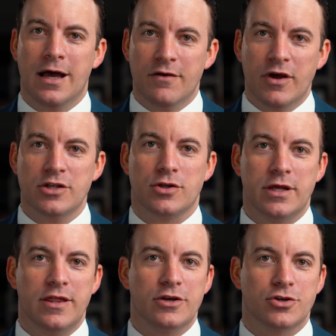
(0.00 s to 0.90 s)

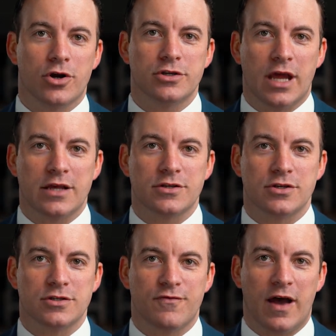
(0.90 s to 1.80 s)
eventually that church asked
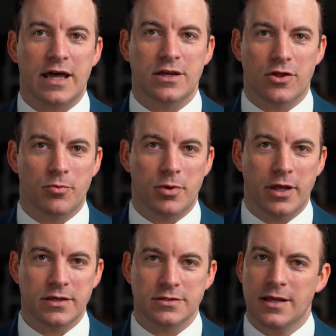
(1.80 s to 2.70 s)
us to find another
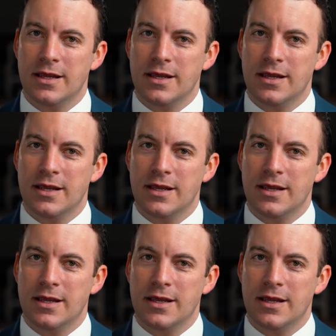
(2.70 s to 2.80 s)
place.